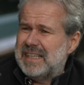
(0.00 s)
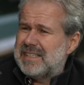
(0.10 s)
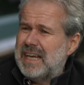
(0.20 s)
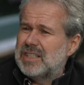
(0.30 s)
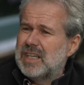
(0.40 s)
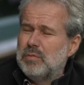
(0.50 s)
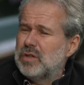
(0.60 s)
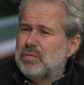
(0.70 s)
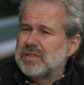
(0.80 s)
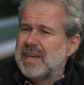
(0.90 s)
essentially,
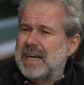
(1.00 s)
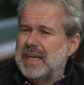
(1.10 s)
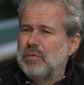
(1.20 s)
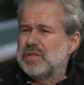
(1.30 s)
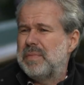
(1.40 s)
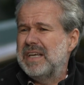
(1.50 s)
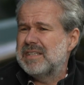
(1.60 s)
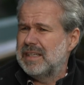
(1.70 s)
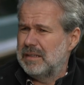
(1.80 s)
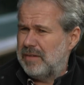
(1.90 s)
what was I? I was
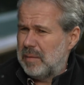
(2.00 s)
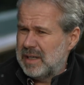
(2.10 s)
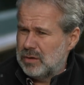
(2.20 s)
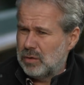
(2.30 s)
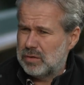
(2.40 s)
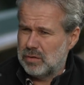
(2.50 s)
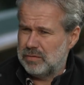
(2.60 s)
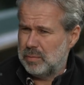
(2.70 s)
basically the family doctor of the